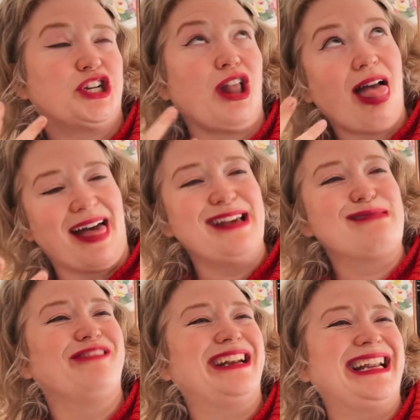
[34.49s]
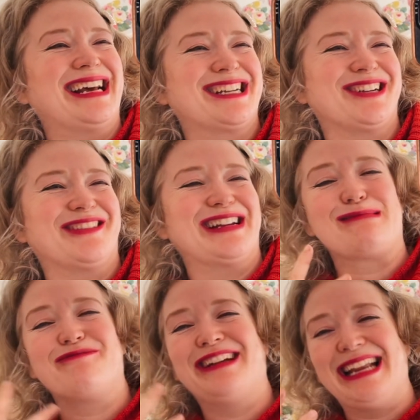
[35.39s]
It's really
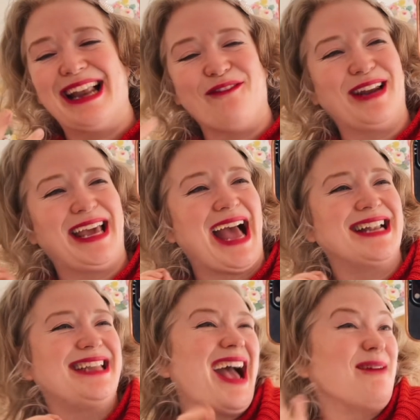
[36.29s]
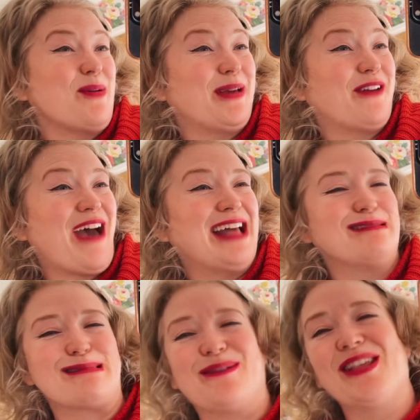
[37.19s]
luxurious, really lovely, and yeah, I'm a big
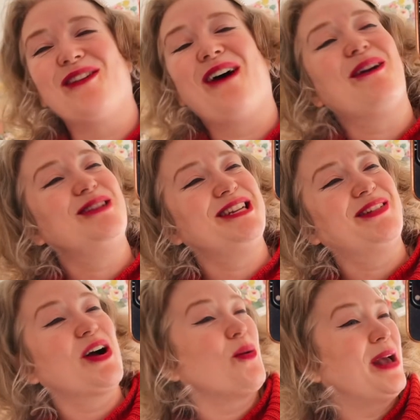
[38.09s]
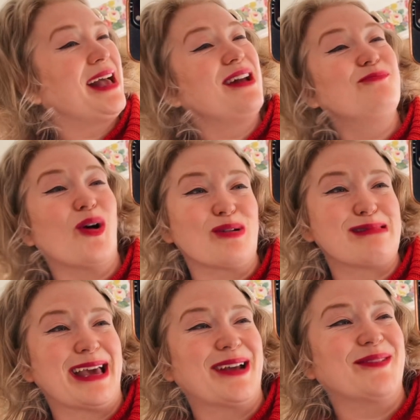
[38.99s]
fan, so I thought I would do a quick
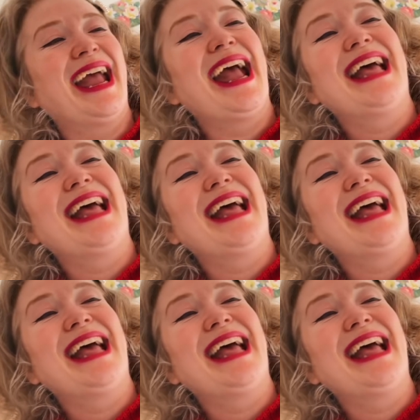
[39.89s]
unboxing.